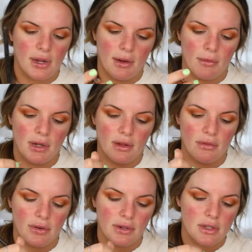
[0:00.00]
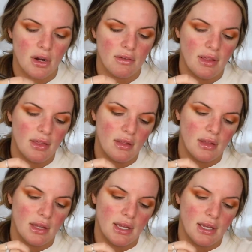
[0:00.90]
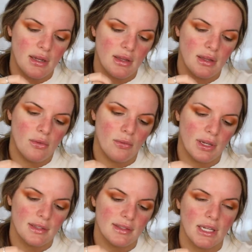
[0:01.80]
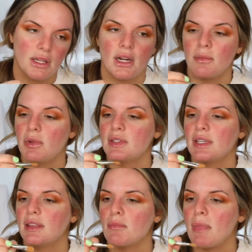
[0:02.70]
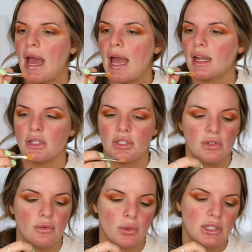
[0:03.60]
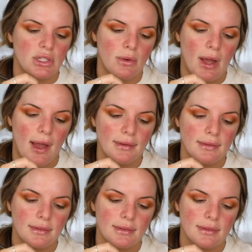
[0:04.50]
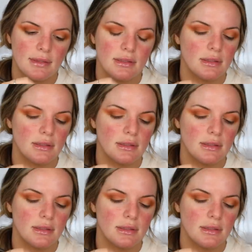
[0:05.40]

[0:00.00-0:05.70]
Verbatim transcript: Okay, we're going to first carve out the lid with concealer. I'm using the MAC 242S.